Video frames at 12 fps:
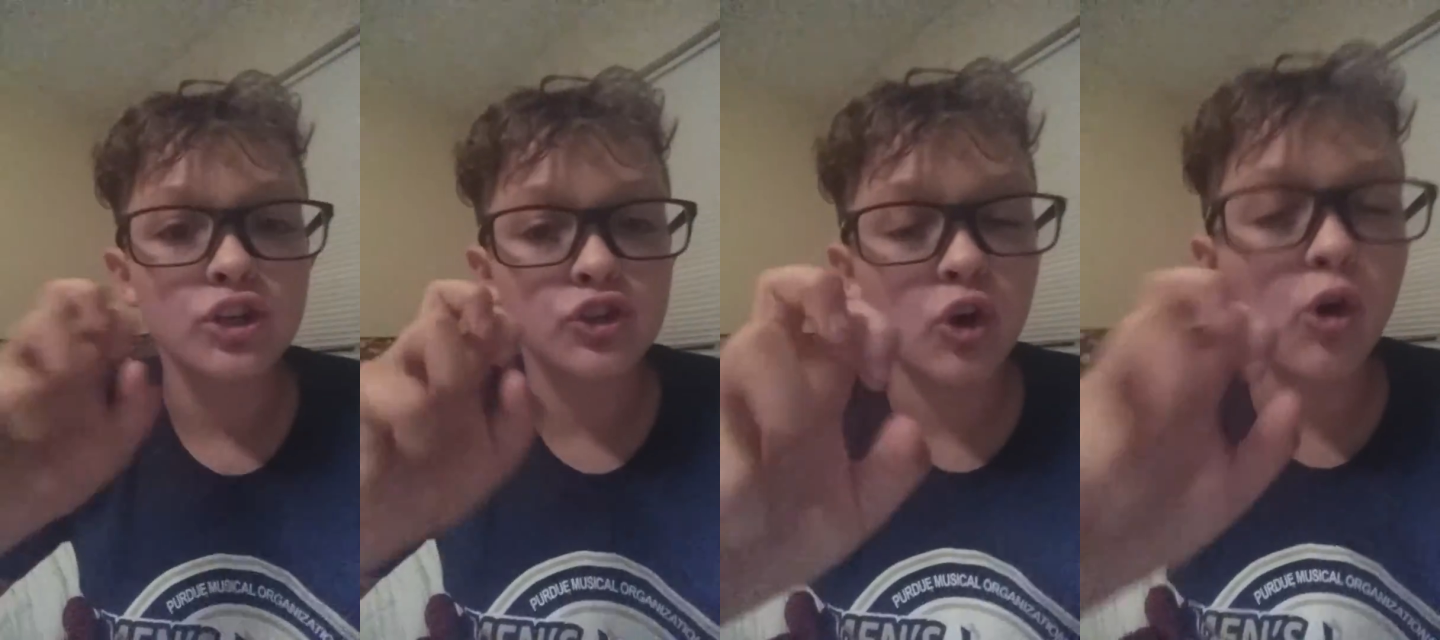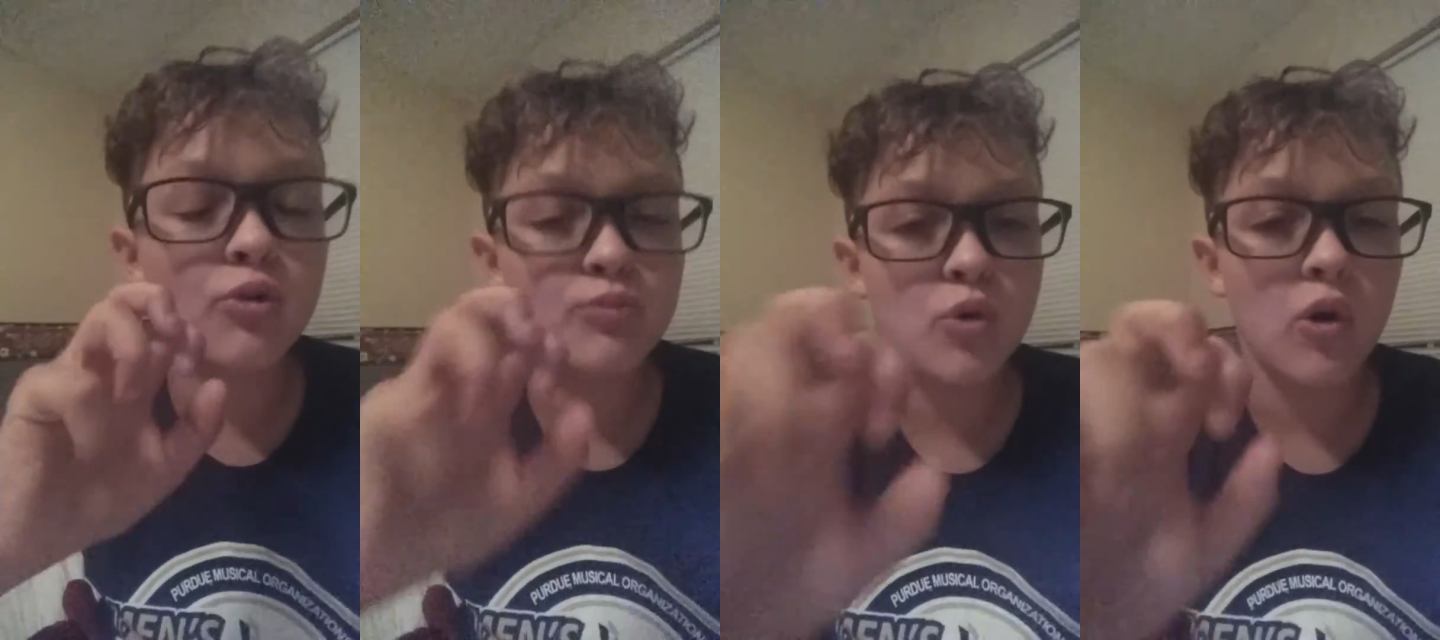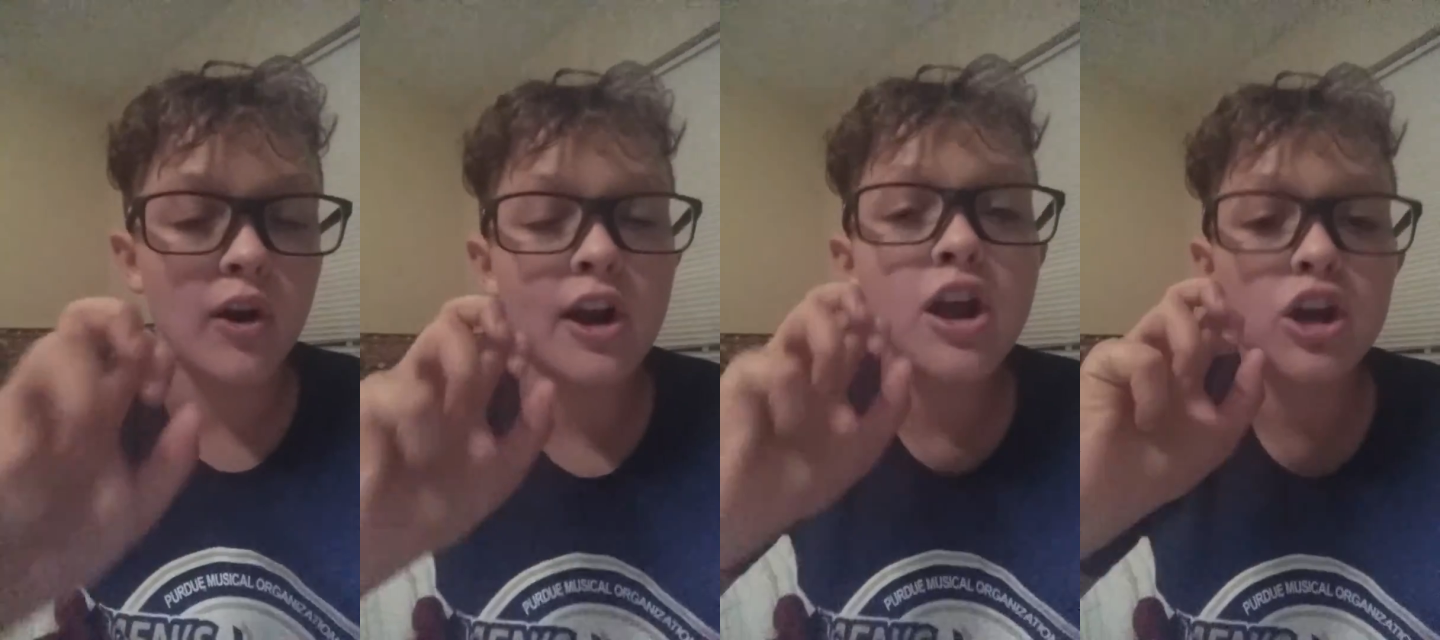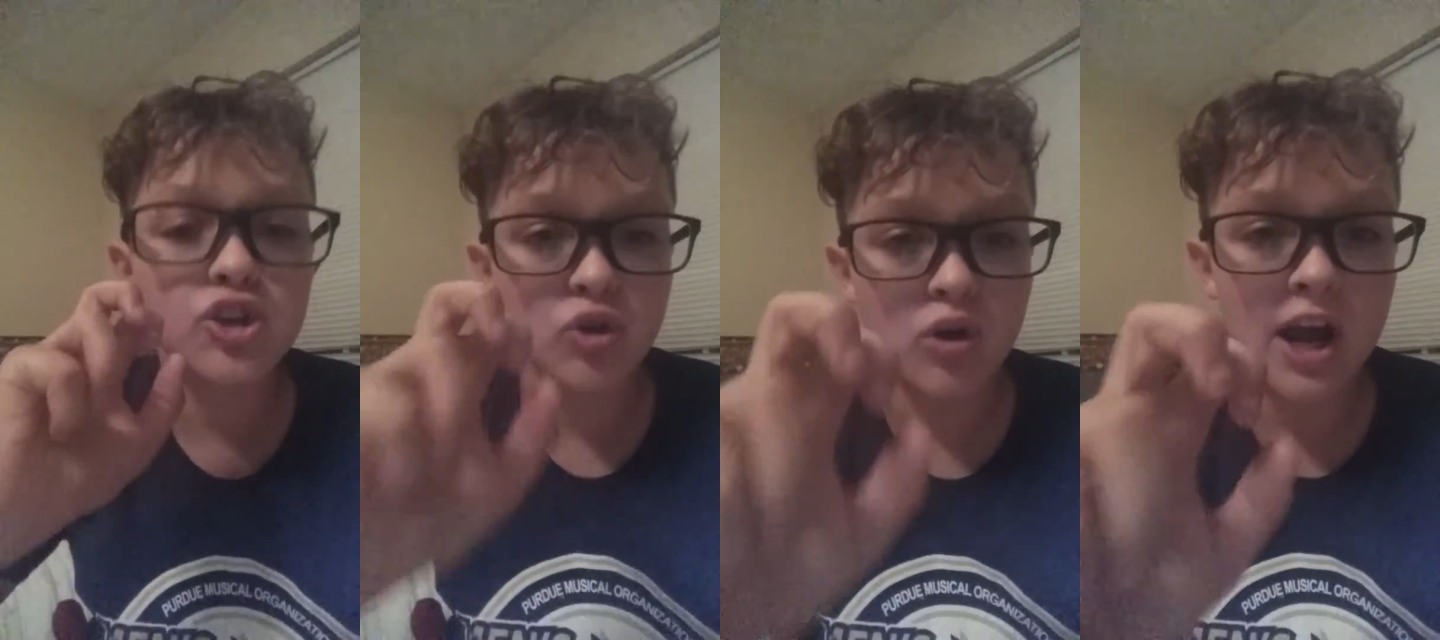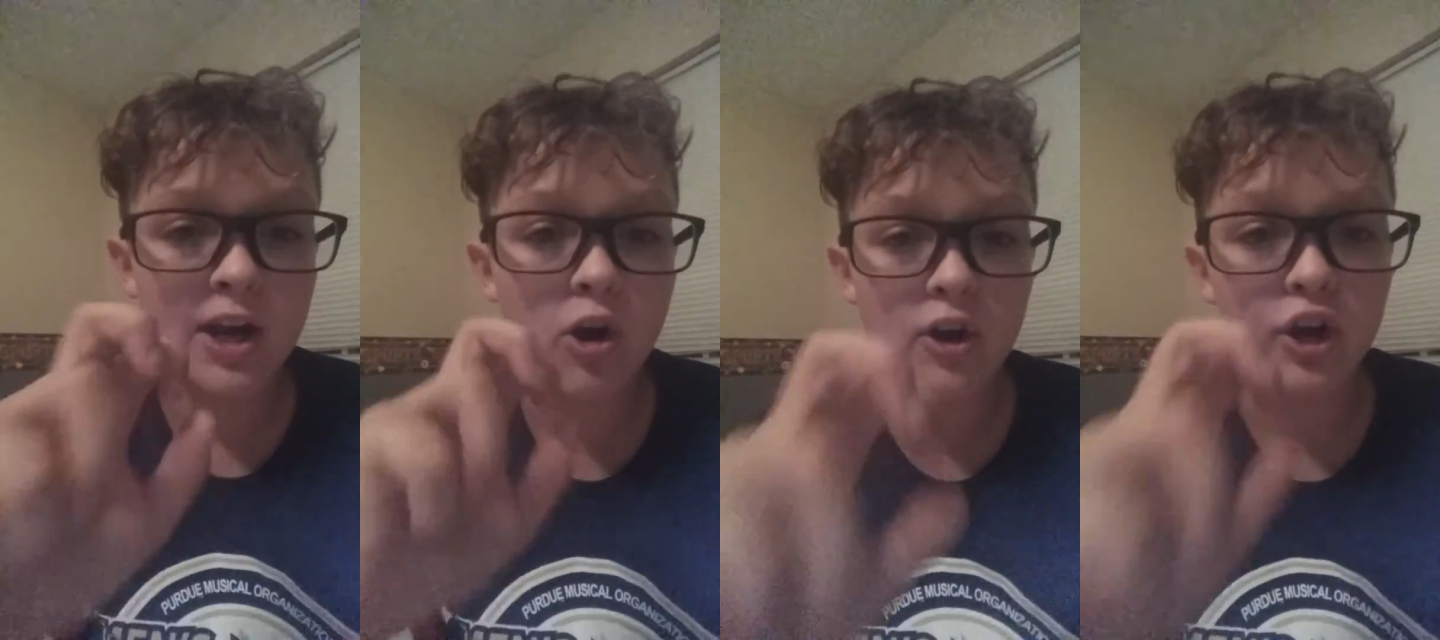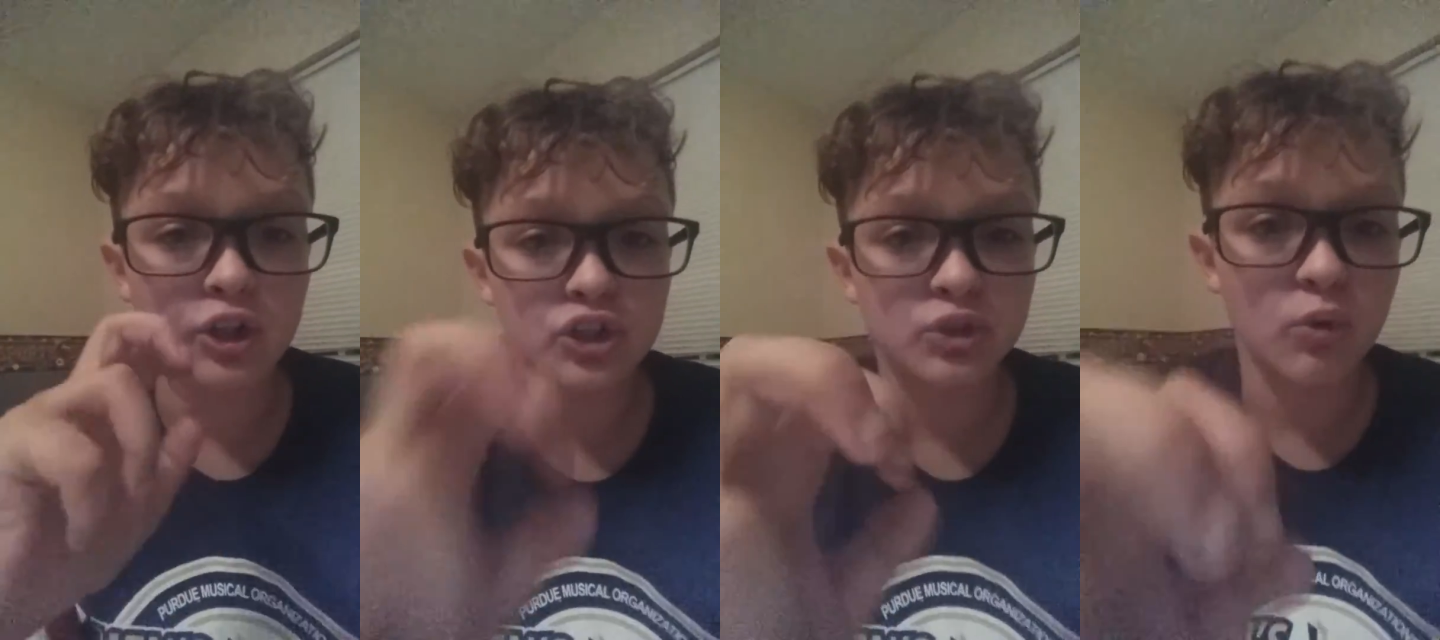No more tryhard
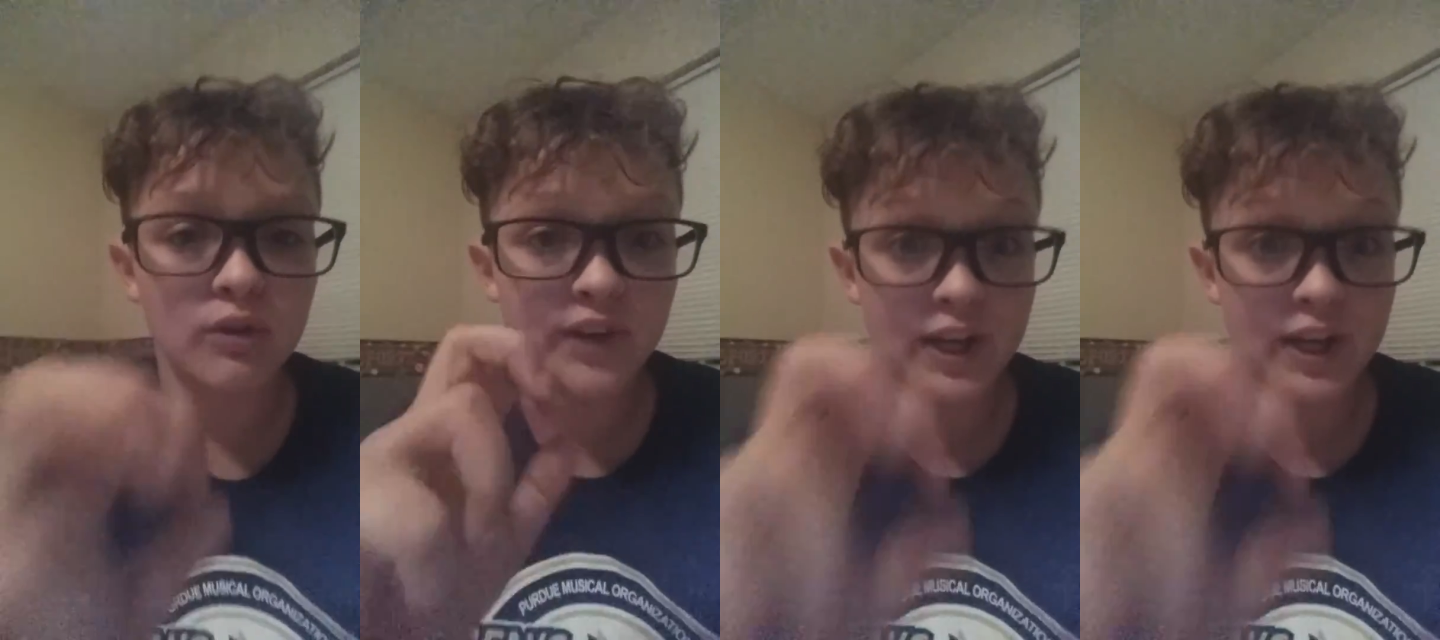underscore